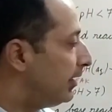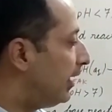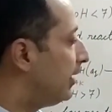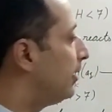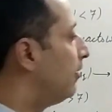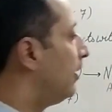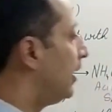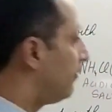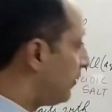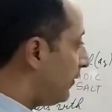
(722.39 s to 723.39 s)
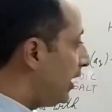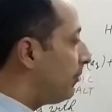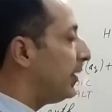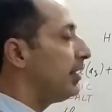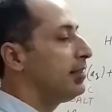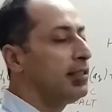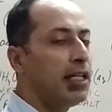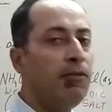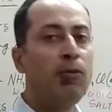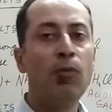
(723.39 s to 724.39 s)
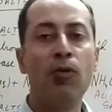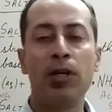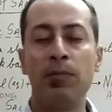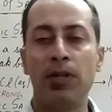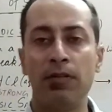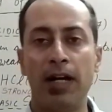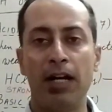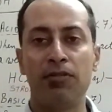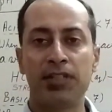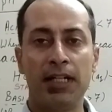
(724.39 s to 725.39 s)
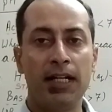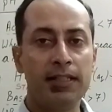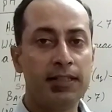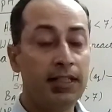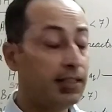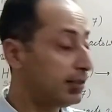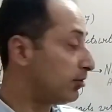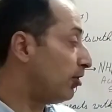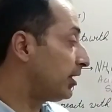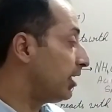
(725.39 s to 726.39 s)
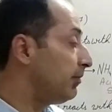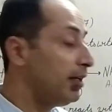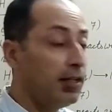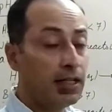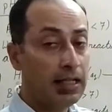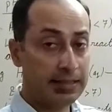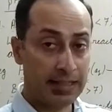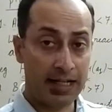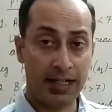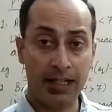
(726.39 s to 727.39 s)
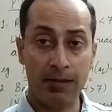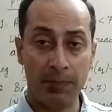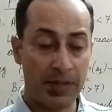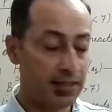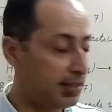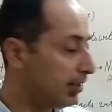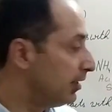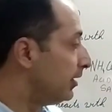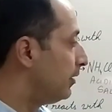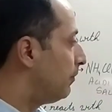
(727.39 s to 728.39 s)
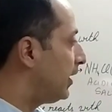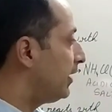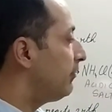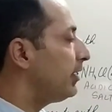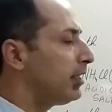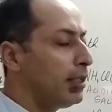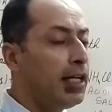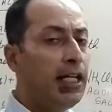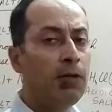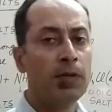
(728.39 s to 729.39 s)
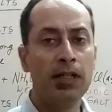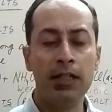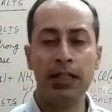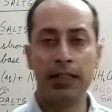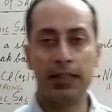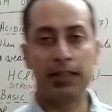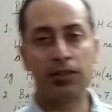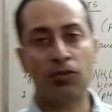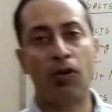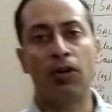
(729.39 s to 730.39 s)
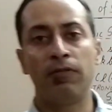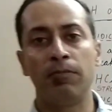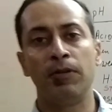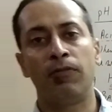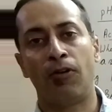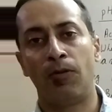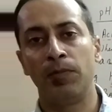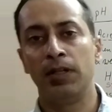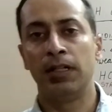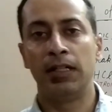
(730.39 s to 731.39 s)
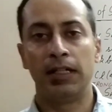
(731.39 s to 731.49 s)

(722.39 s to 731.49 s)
And if the weak base is given more number of hydroxide ions, then the salt can be slightly basic. But if they are equal, then the salt will be formed.